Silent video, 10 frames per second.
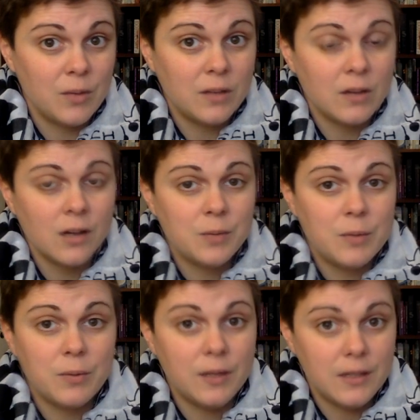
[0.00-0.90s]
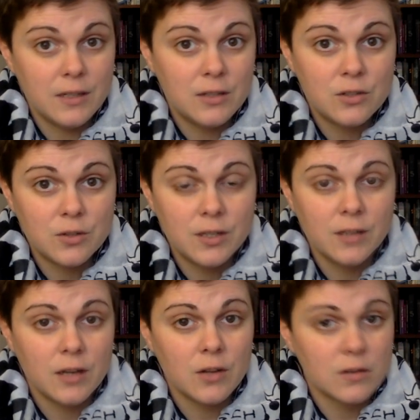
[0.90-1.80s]
can talk to people in the industry
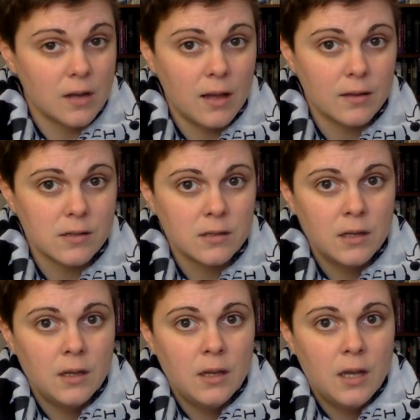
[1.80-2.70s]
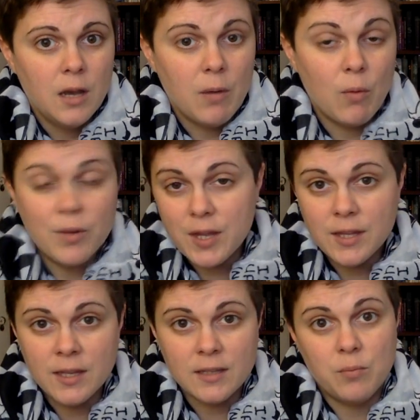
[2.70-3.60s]
and other scholars about what they
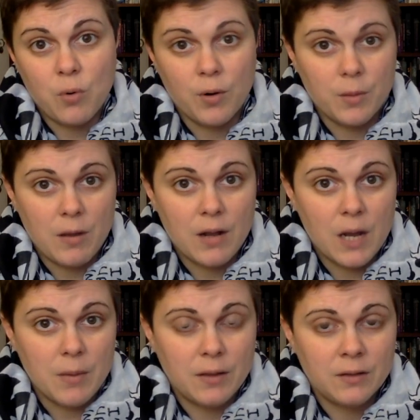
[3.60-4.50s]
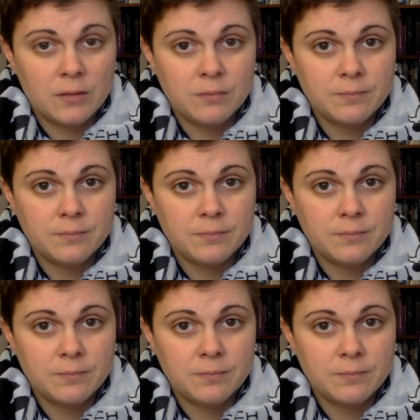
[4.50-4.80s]
think is important about comics.